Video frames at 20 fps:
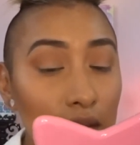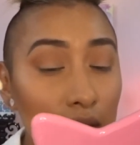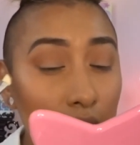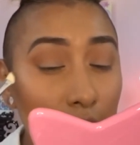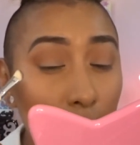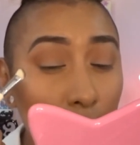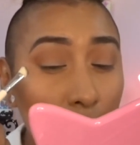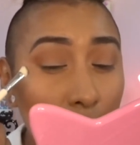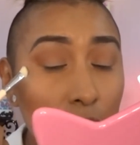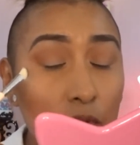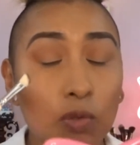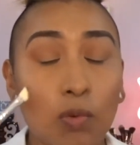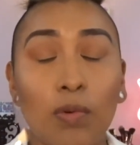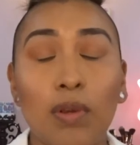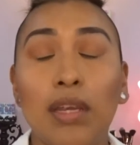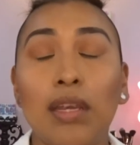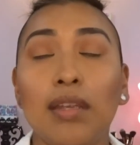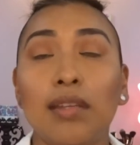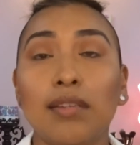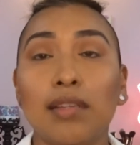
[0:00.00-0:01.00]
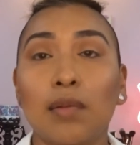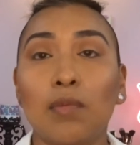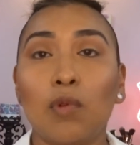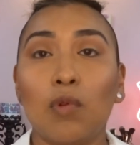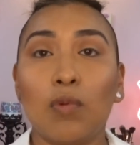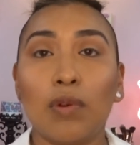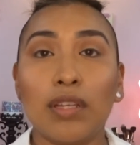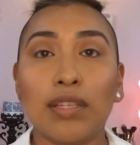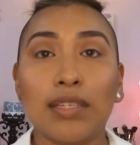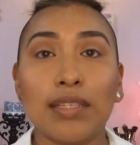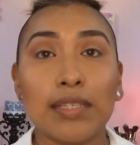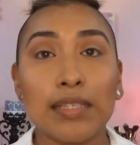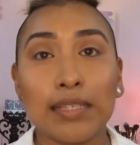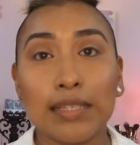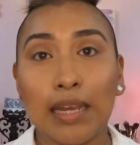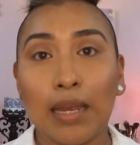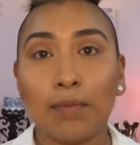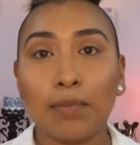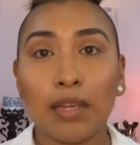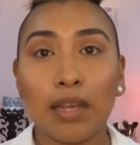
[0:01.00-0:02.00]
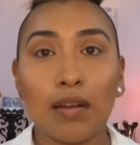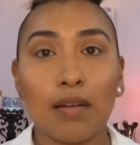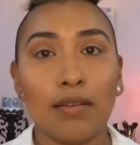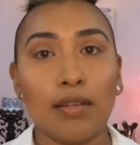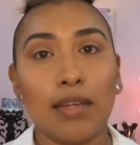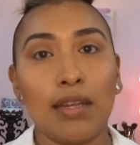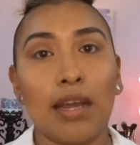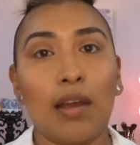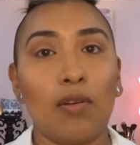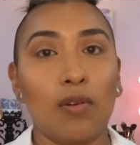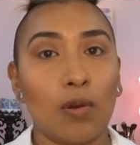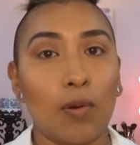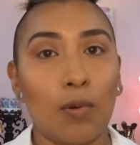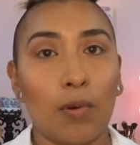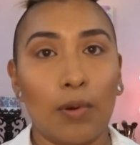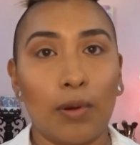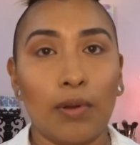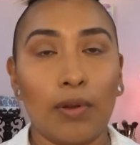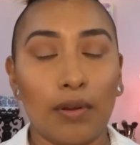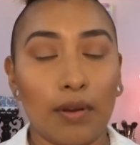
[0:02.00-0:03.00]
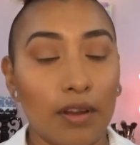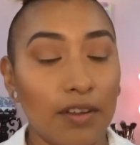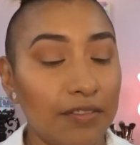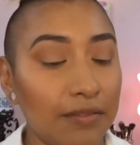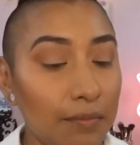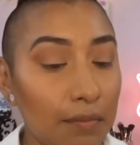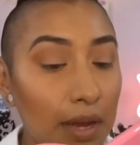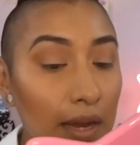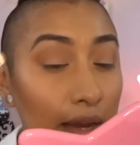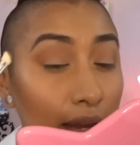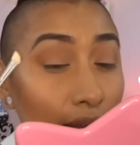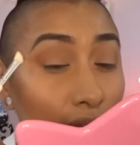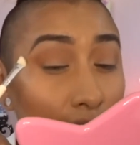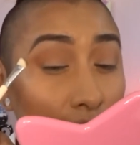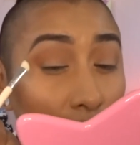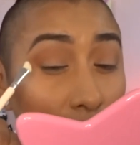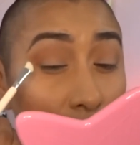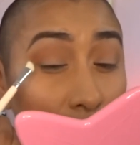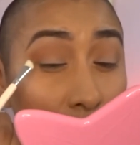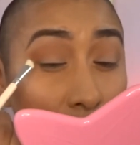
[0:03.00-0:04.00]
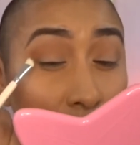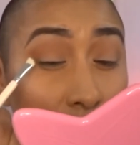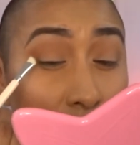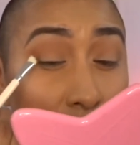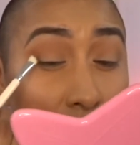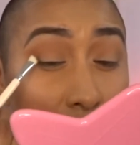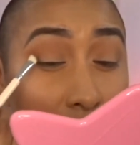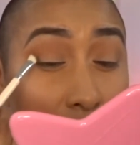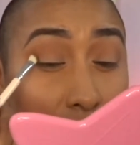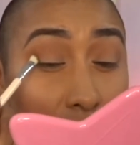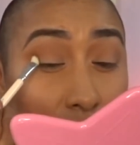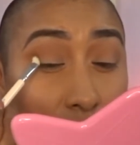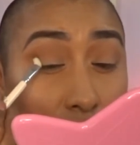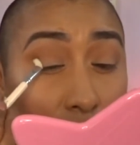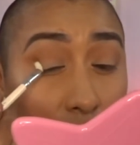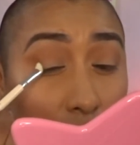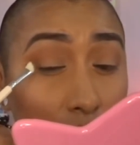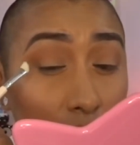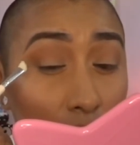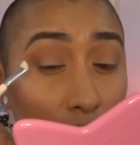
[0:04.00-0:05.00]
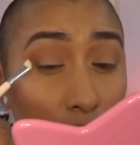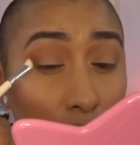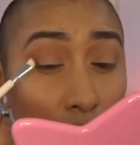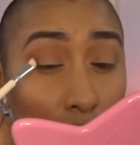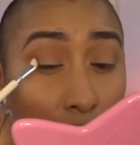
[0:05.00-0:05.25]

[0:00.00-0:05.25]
And what I'm doing is I'm going to stamp that on the outer corner of my eye, like so.